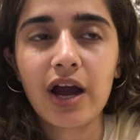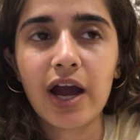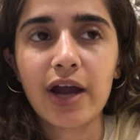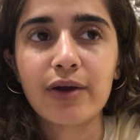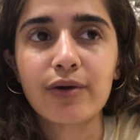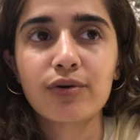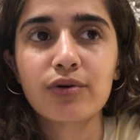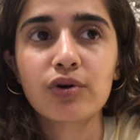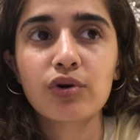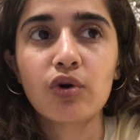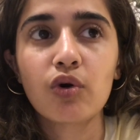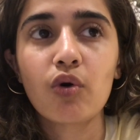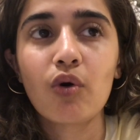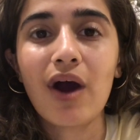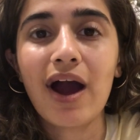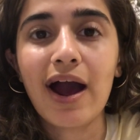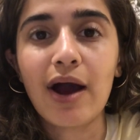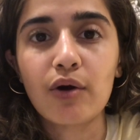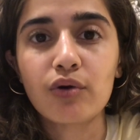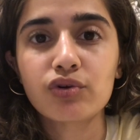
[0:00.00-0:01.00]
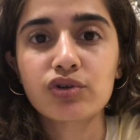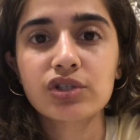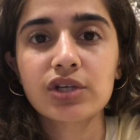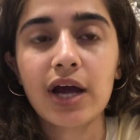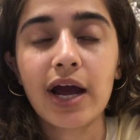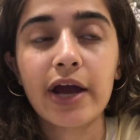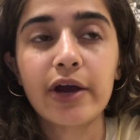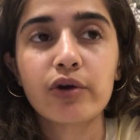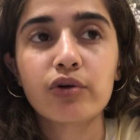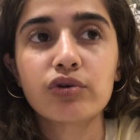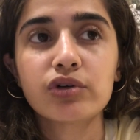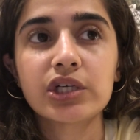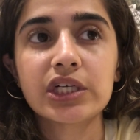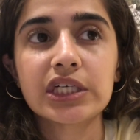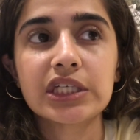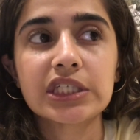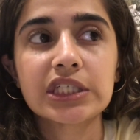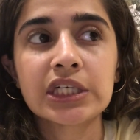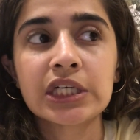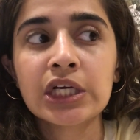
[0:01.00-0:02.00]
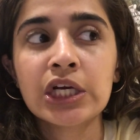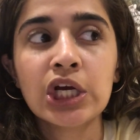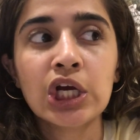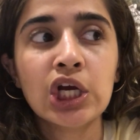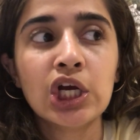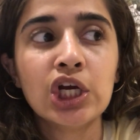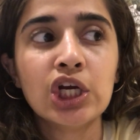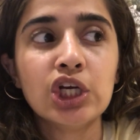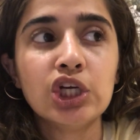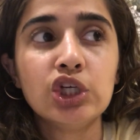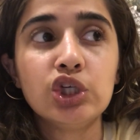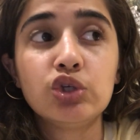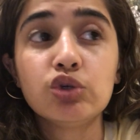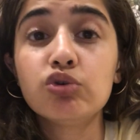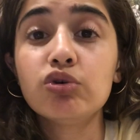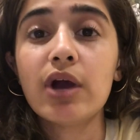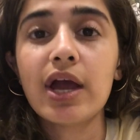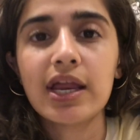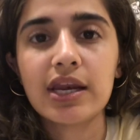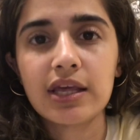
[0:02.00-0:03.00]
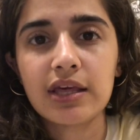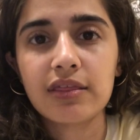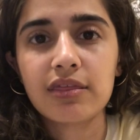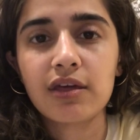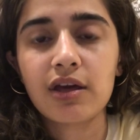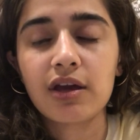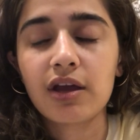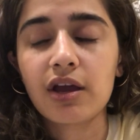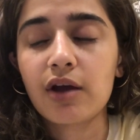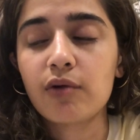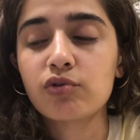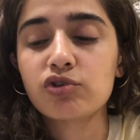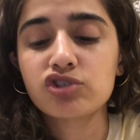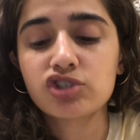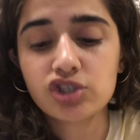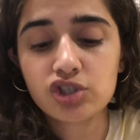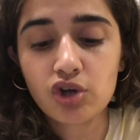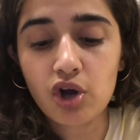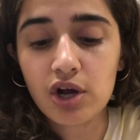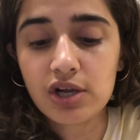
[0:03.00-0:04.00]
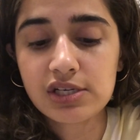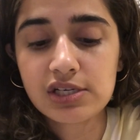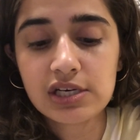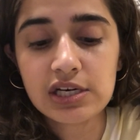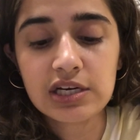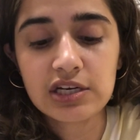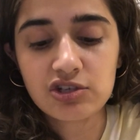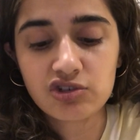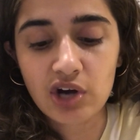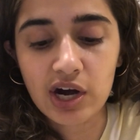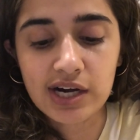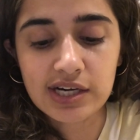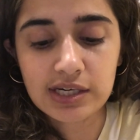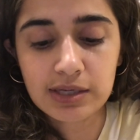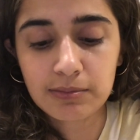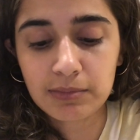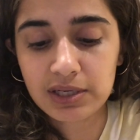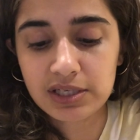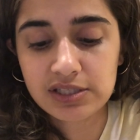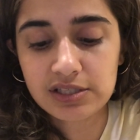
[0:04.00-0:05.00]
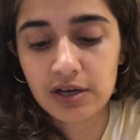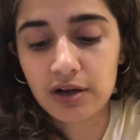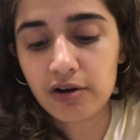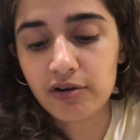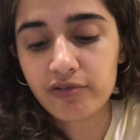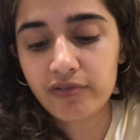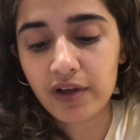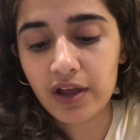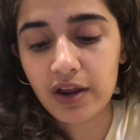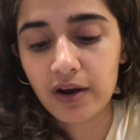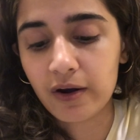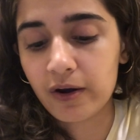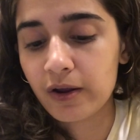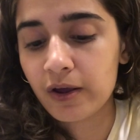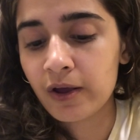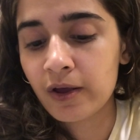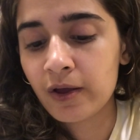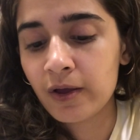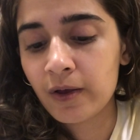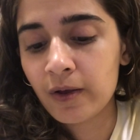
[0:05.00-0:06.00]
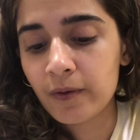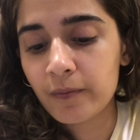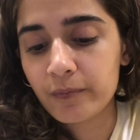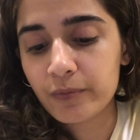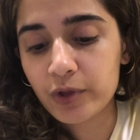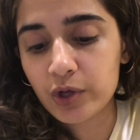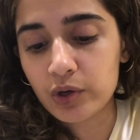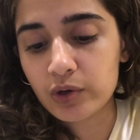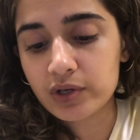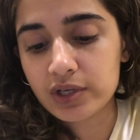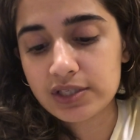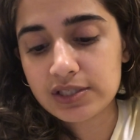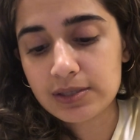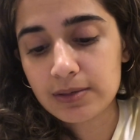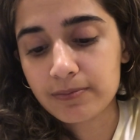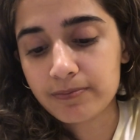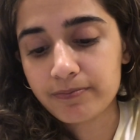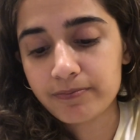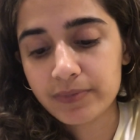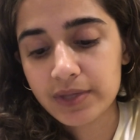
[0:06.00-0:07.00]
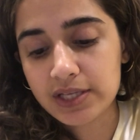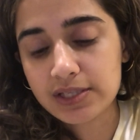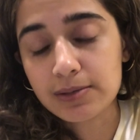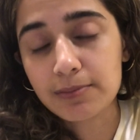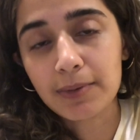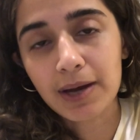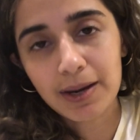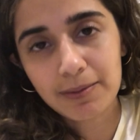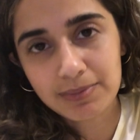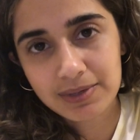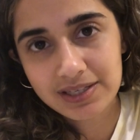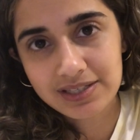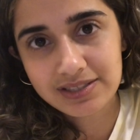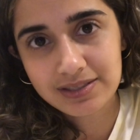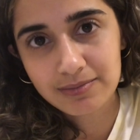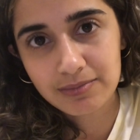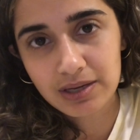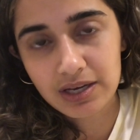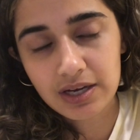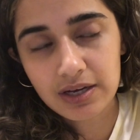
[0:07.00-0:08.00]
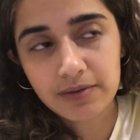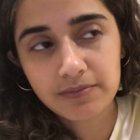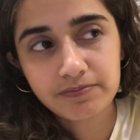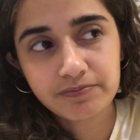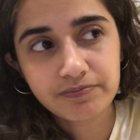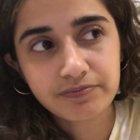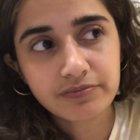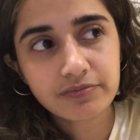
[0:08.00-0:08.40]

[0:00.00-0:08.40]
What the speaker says: I couldn't go out. I couldn't do anything. I was just constantly distracting myself, and that's a bad place to be in.